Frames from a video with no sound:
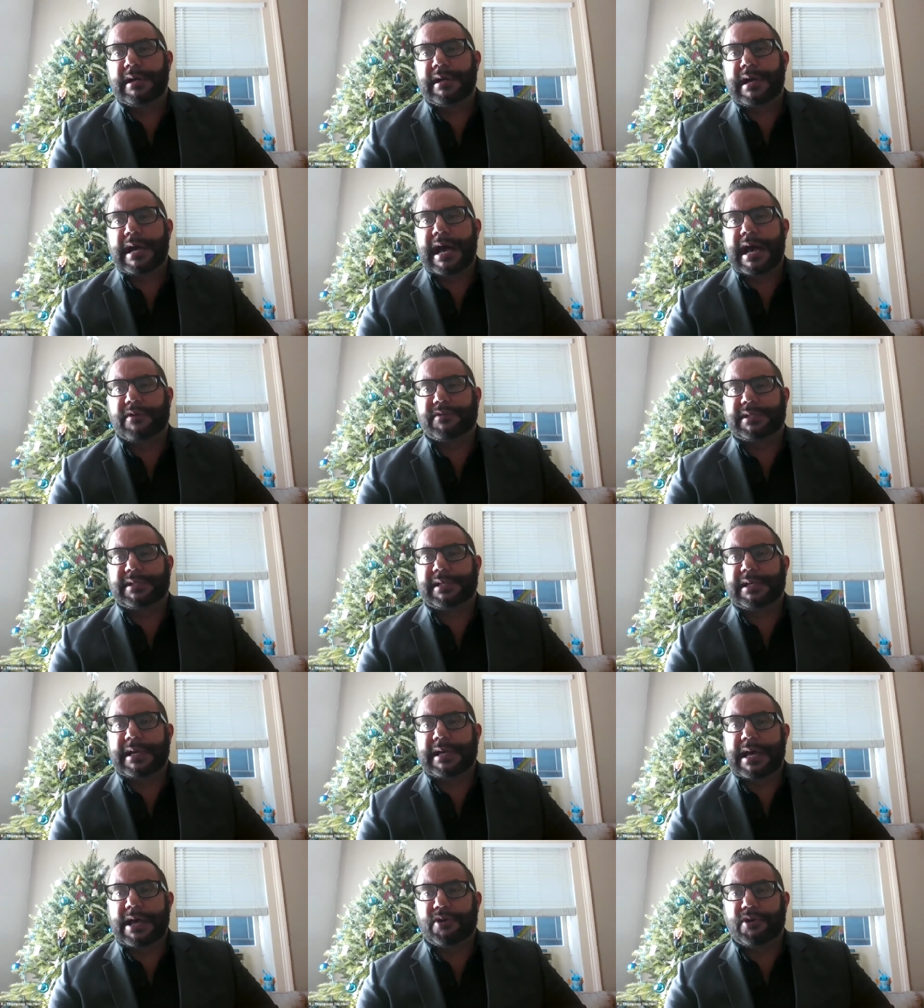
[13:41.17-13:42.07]

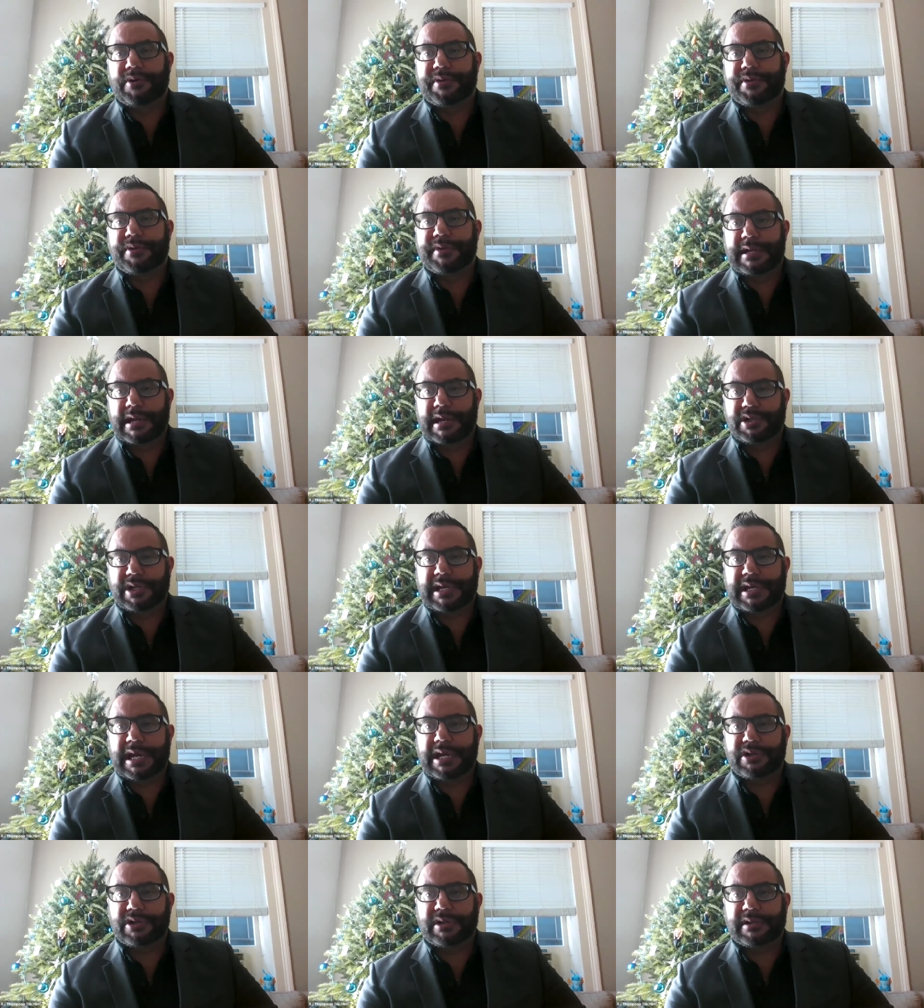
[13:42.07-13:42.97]
housing, health, and
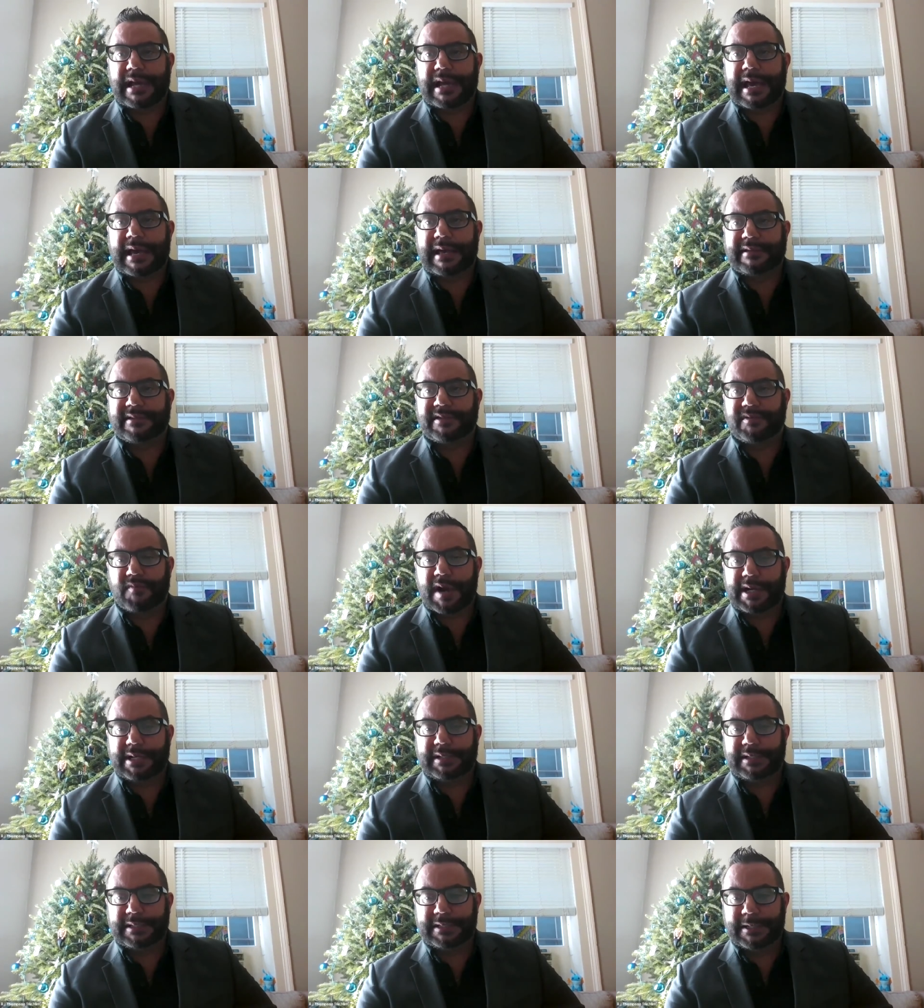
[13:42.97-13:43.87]
education as
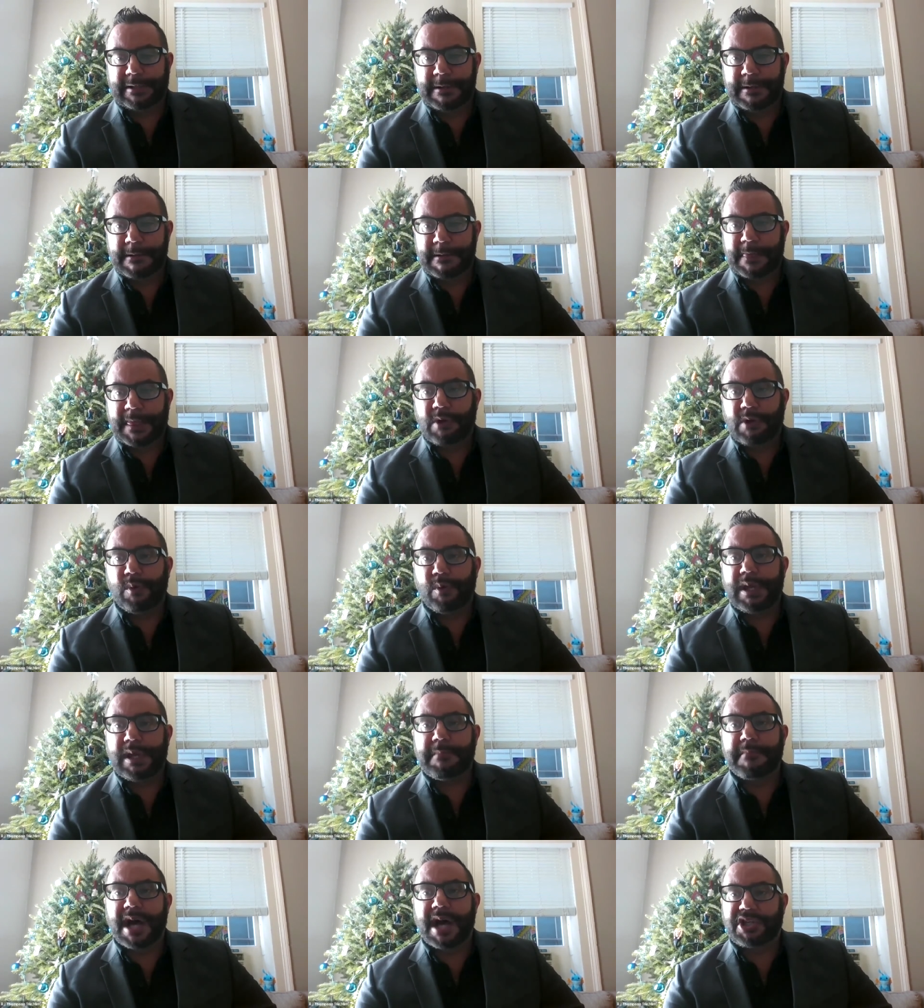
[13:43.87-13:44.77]
rights. We
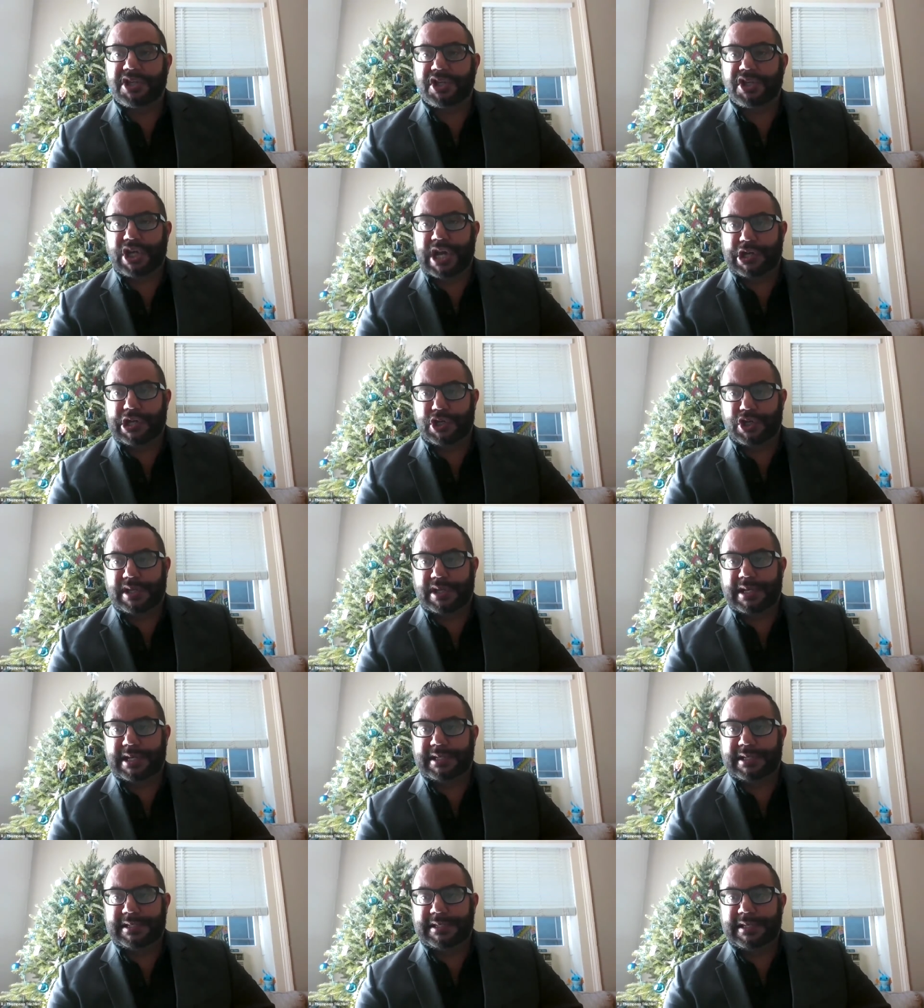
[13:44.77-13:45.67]
must change
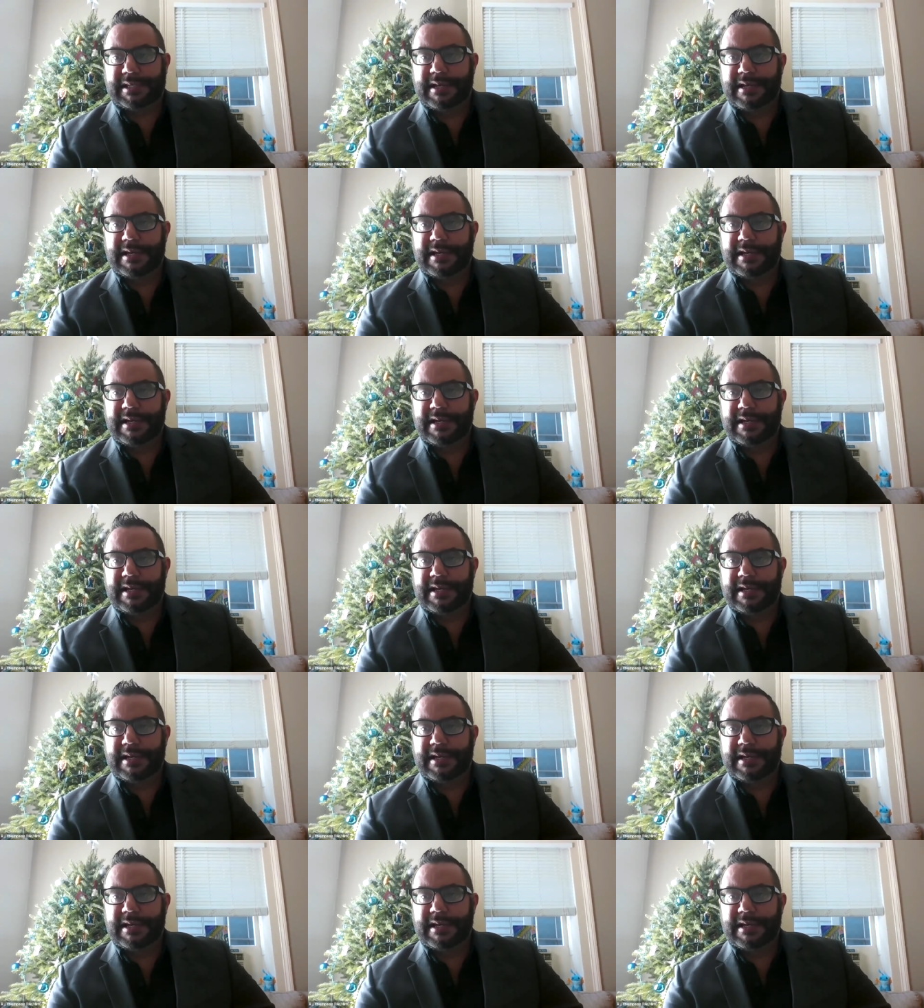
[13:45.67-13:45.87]
this.